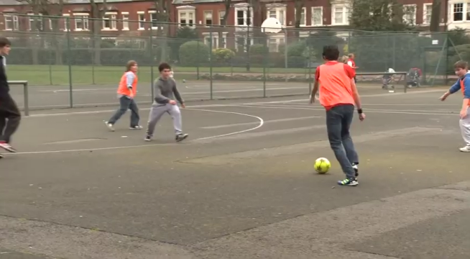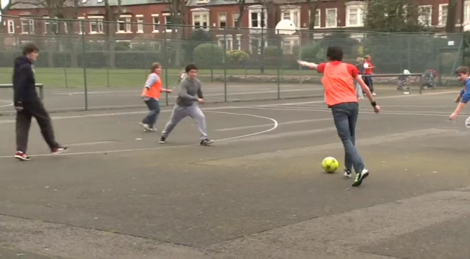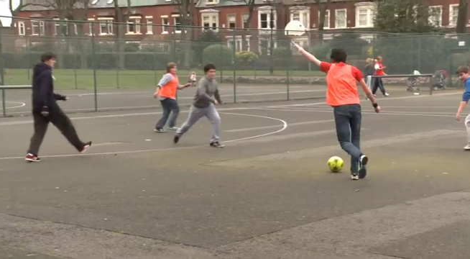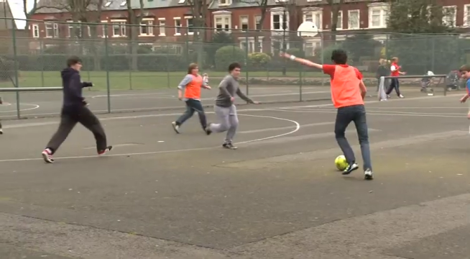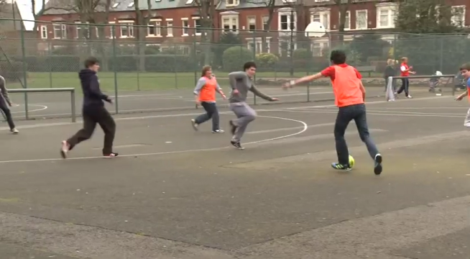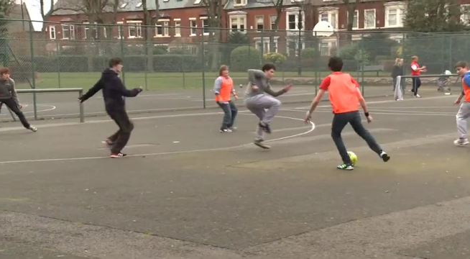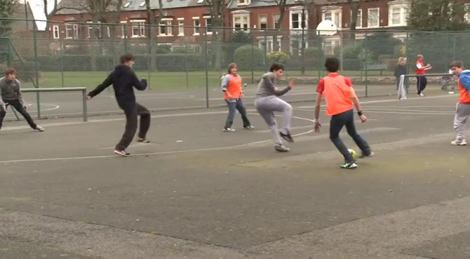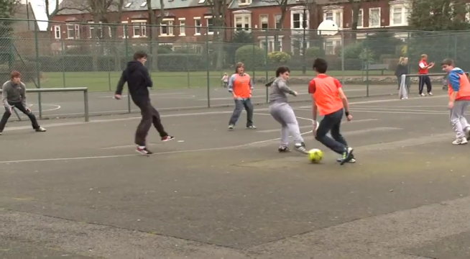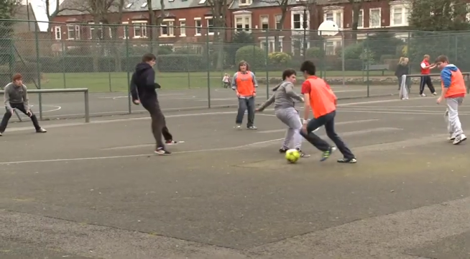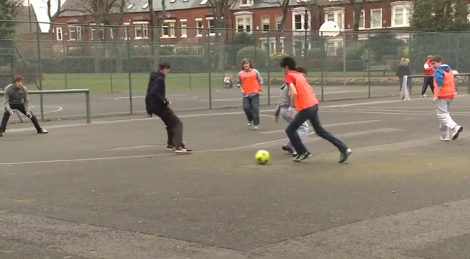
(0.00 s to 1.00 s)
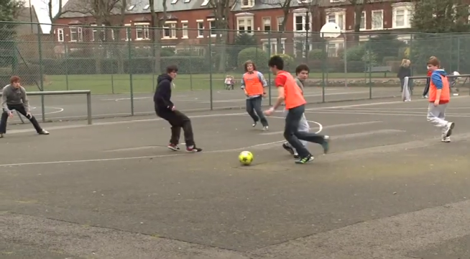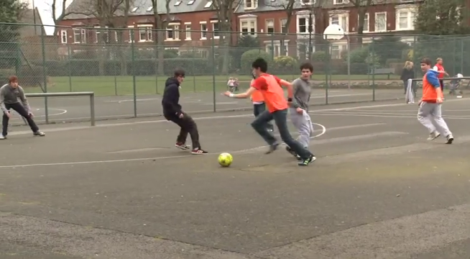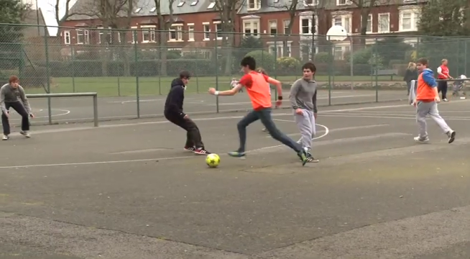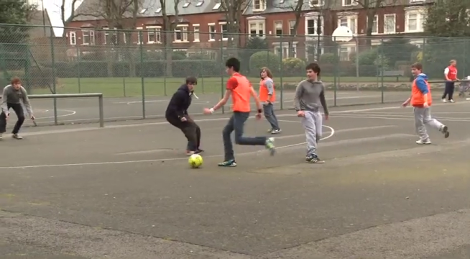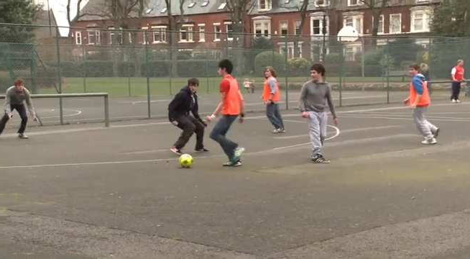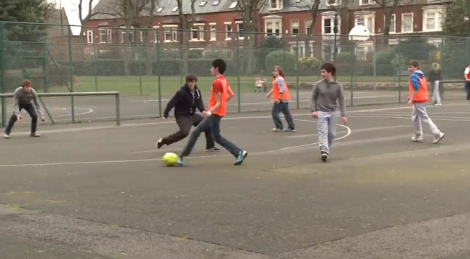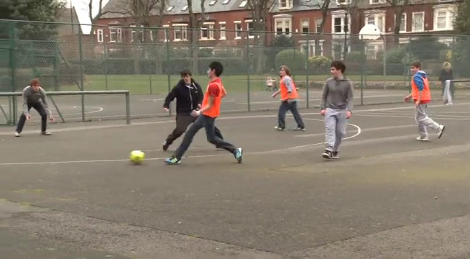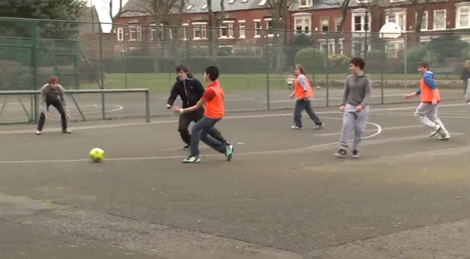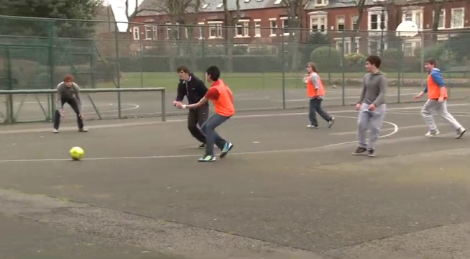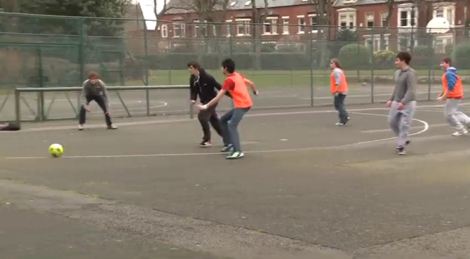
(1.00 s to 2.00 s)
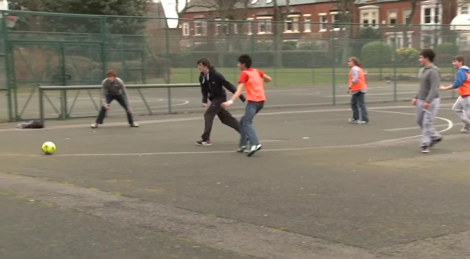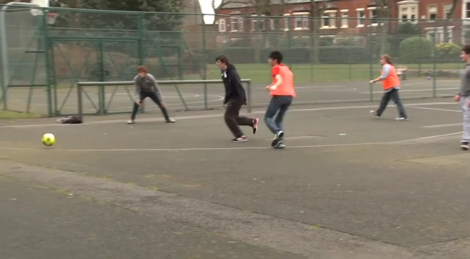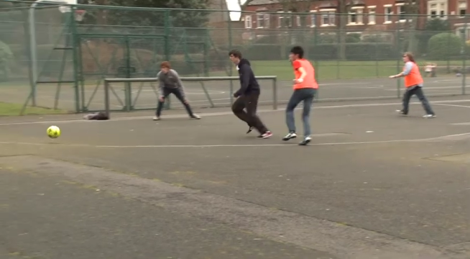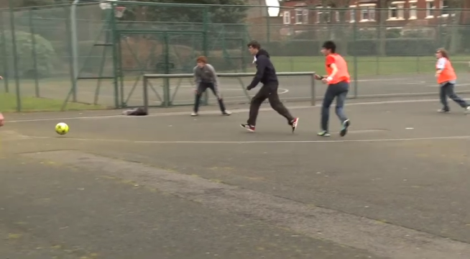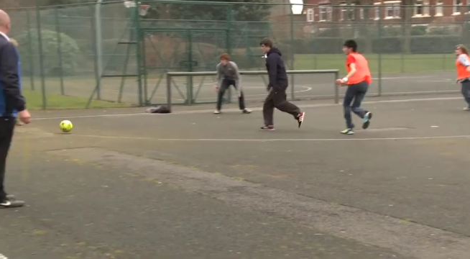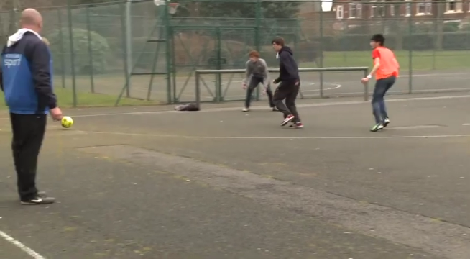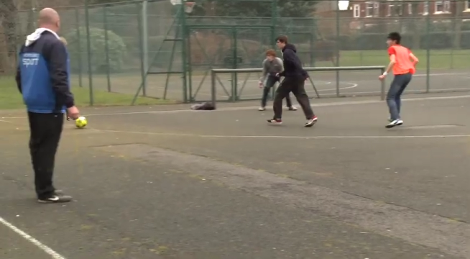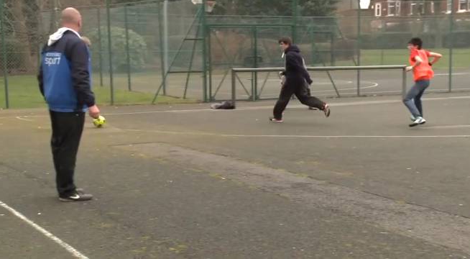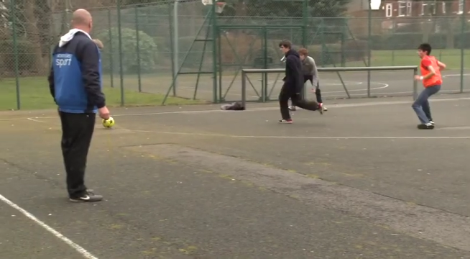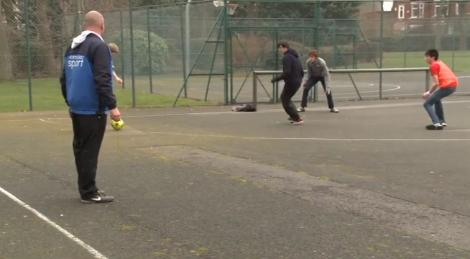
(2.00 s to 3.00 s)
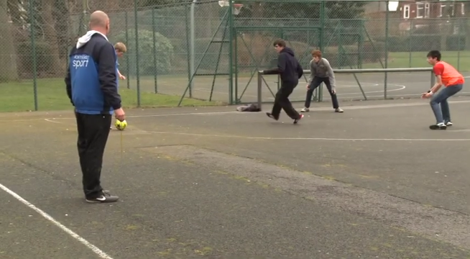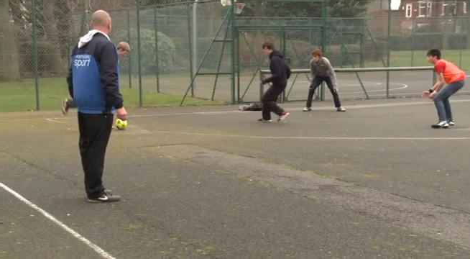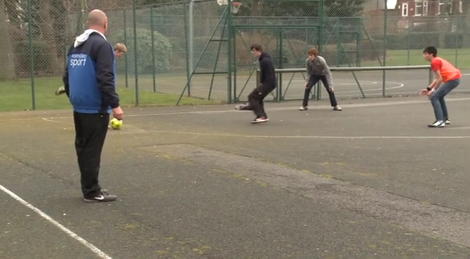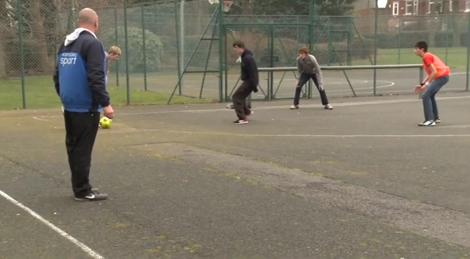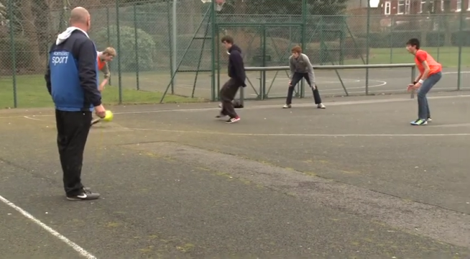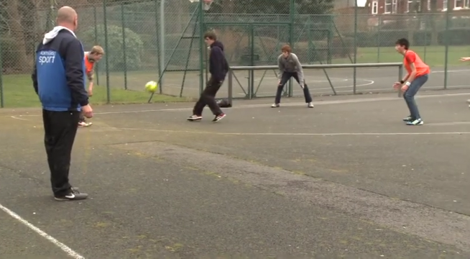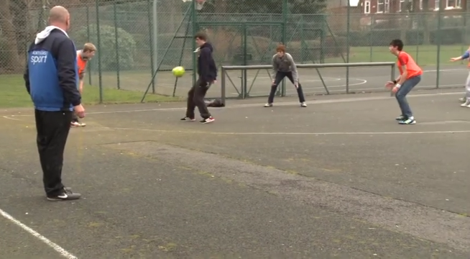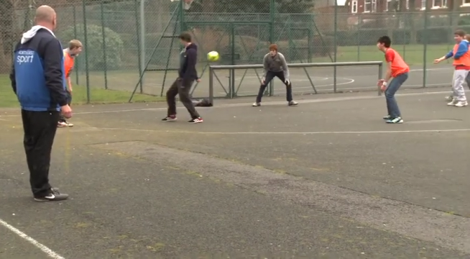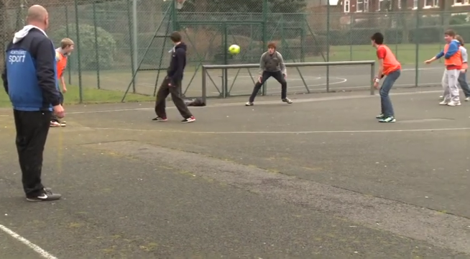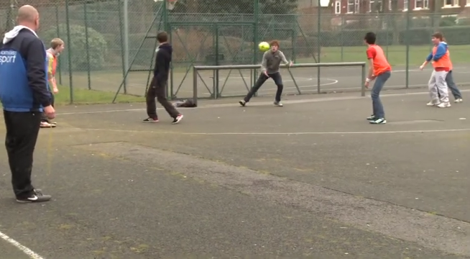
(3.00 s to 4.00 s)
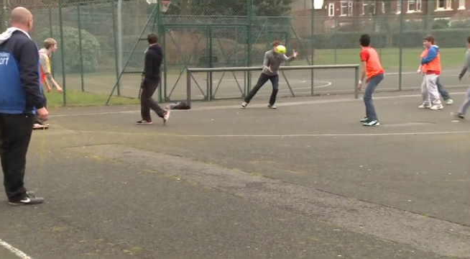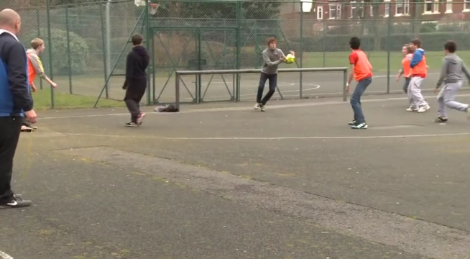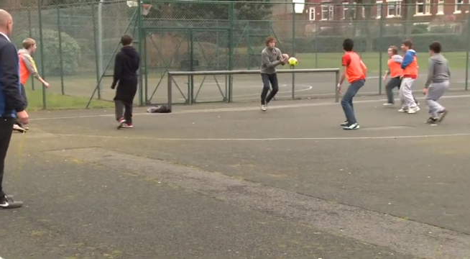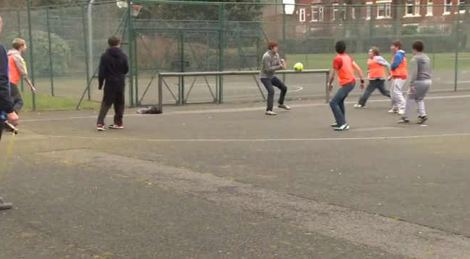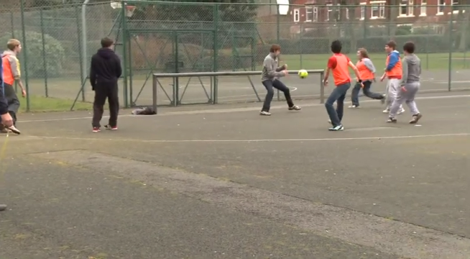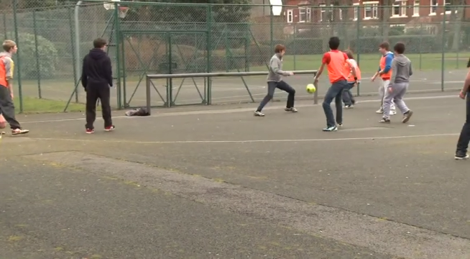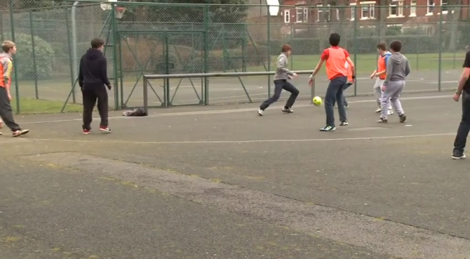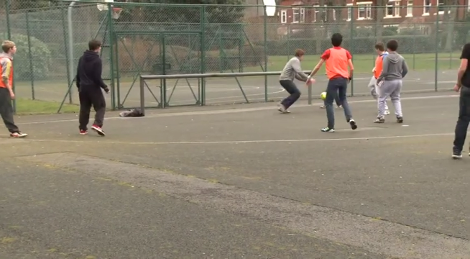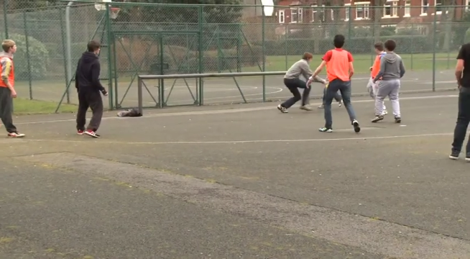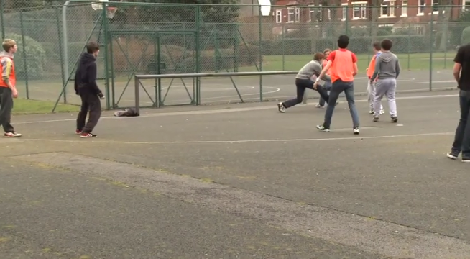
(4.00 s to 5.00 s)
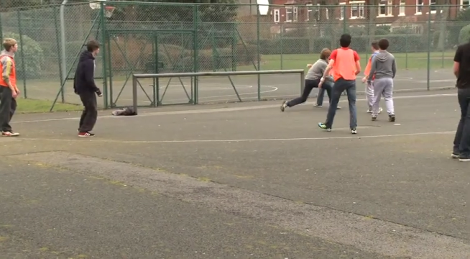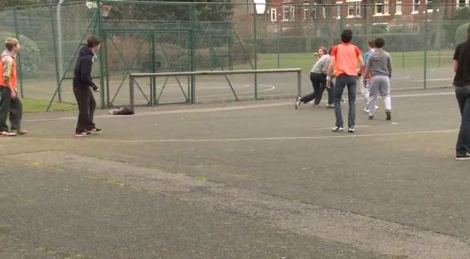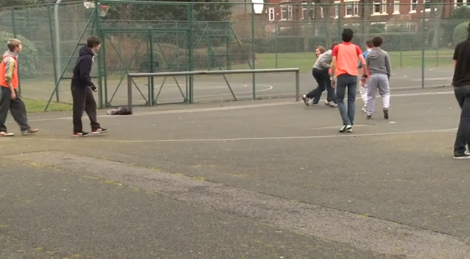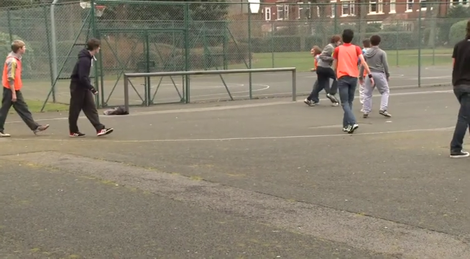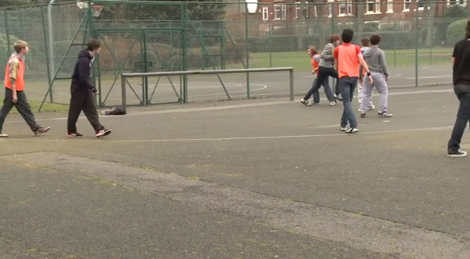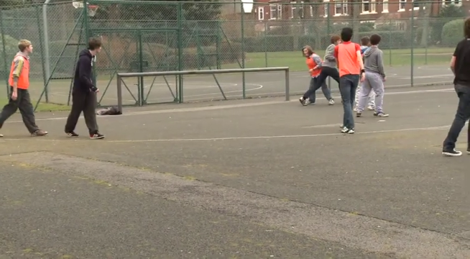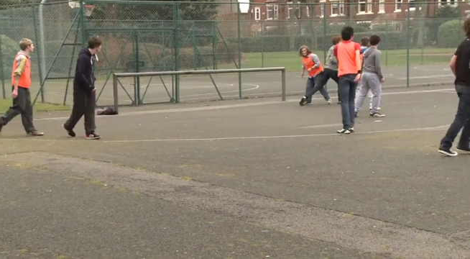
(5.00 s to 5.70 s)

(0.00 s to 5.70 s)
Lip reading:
Nobody's mouth can be seen.